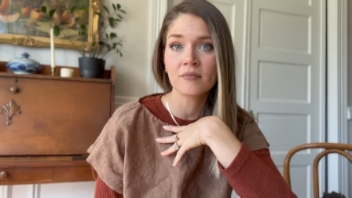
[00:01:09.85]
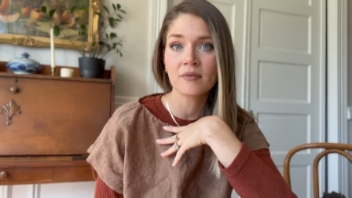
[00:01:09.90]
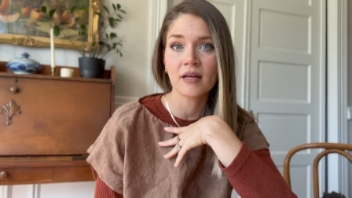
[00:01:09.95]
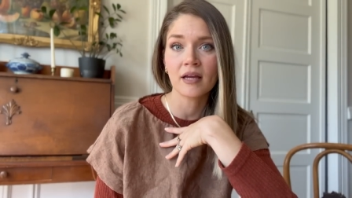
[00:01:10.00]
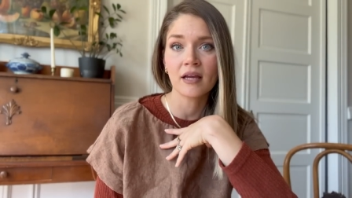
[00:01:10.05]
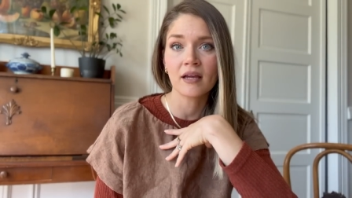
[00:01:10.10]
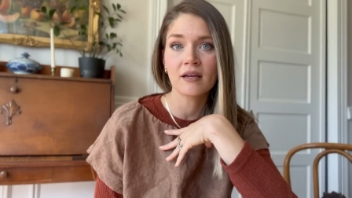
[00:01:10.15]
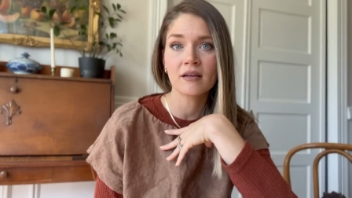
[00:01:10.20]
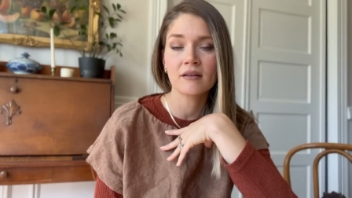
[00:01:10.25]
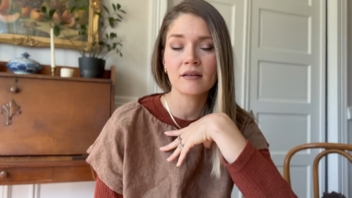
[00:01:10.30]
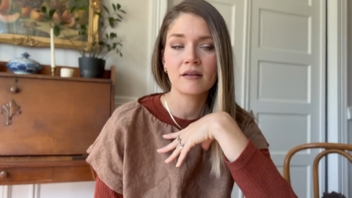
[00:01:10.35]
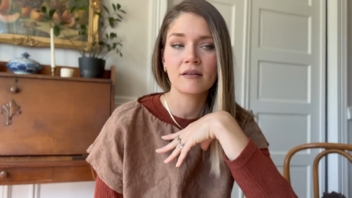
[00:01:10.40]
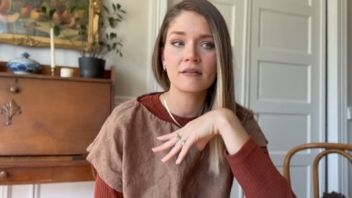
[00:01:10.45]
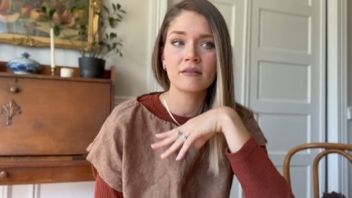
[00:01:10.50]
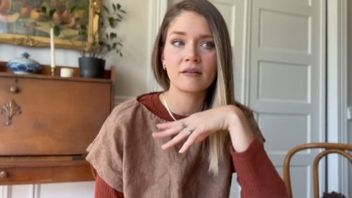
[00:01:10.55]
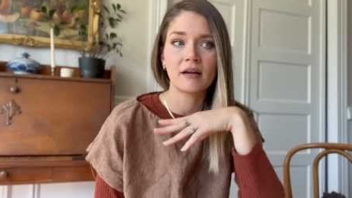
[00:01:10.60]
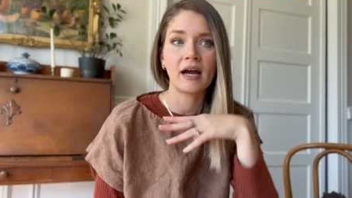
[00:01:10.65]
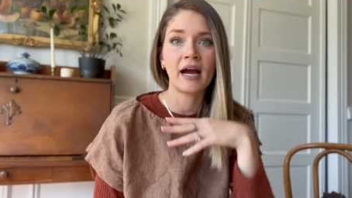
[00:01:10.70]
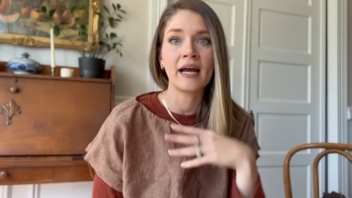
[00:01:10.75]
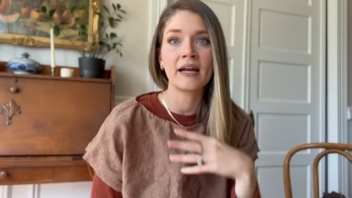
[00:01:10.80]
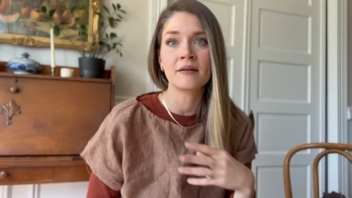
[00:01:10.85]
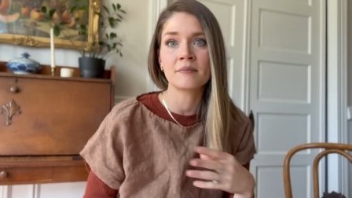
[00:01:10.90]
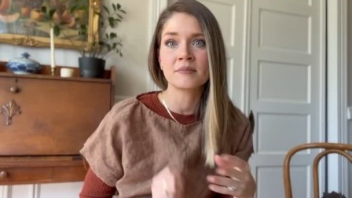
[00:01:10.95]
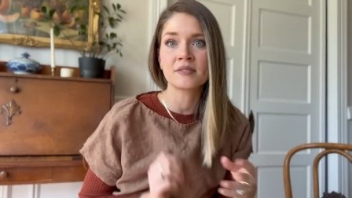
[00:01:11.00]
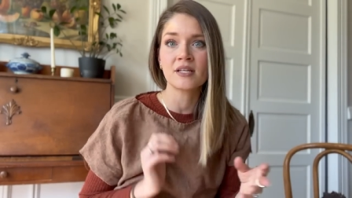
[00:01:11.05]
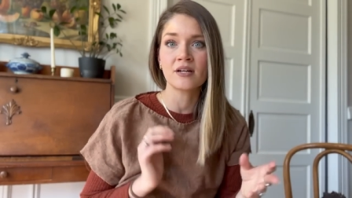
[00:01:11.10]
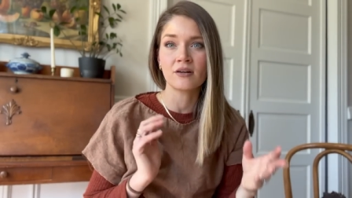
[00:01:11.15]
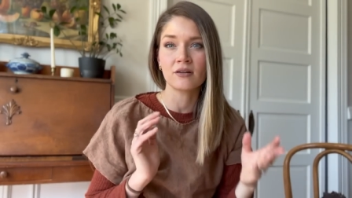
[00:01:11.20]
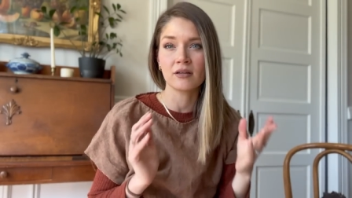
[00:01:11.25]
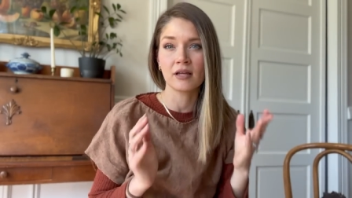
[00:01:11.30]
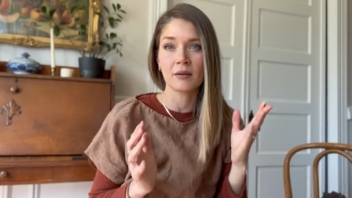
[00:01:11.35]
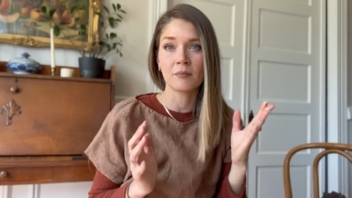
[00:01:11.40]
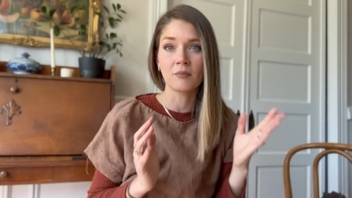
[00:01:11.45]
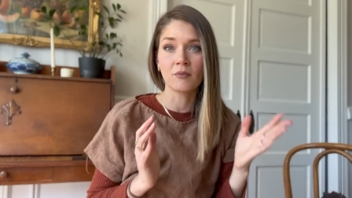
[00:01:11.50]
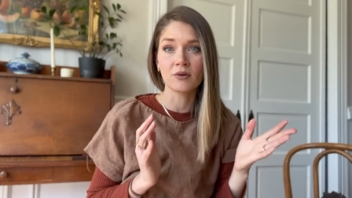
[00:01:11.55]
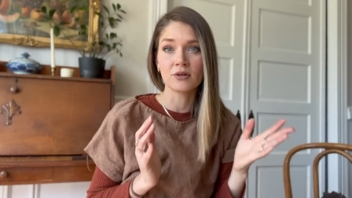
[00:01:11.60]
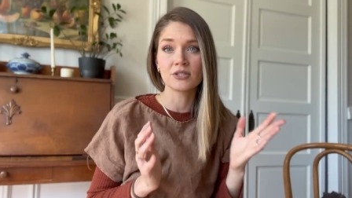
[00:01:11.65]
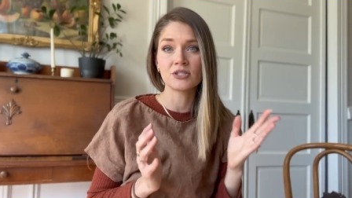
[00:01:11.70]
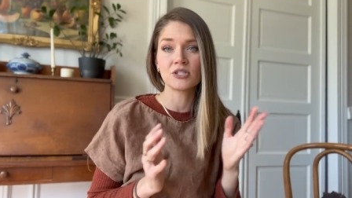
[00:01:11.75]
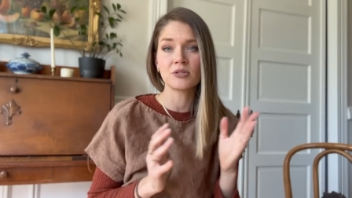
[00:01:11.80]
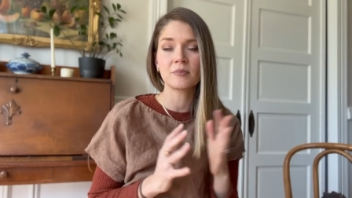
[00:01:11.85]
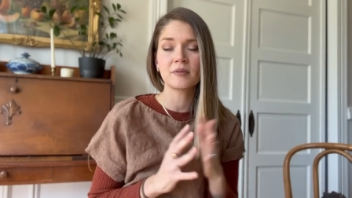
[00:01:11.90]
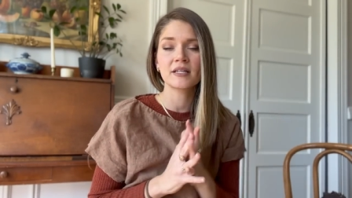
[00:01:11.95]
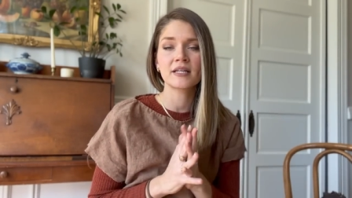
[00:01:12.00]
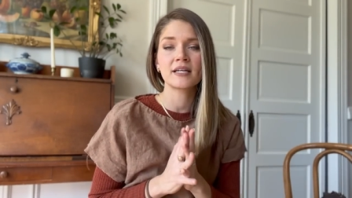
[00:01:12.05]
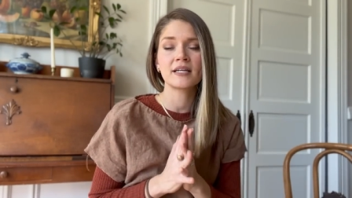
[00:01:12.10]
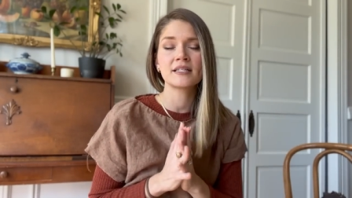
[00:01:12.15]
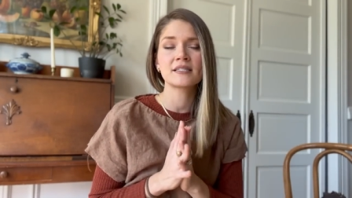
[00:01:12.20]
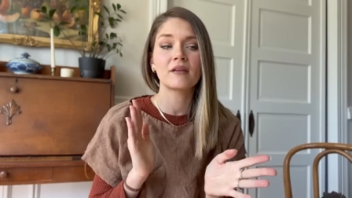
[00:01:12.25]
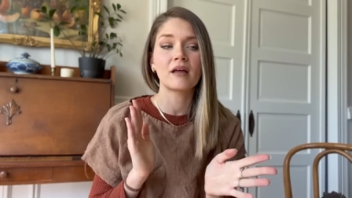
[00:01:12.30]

like items that are like more duplicates.